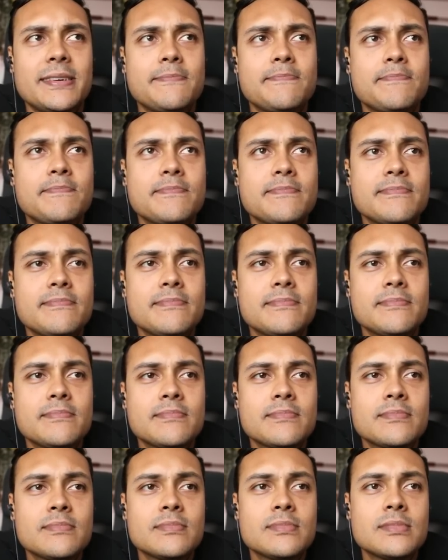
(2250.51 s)
Hey,
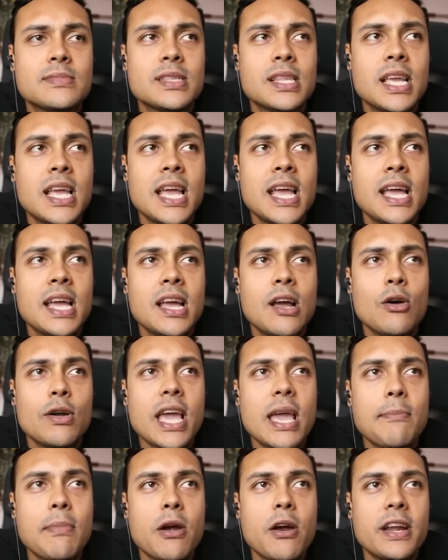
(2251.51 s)
birdie. Okay,
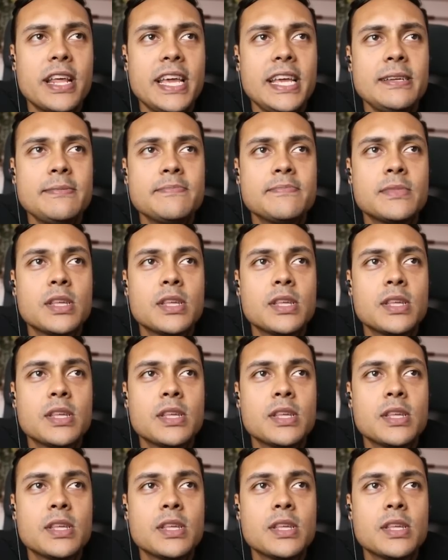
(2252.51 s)
birdie.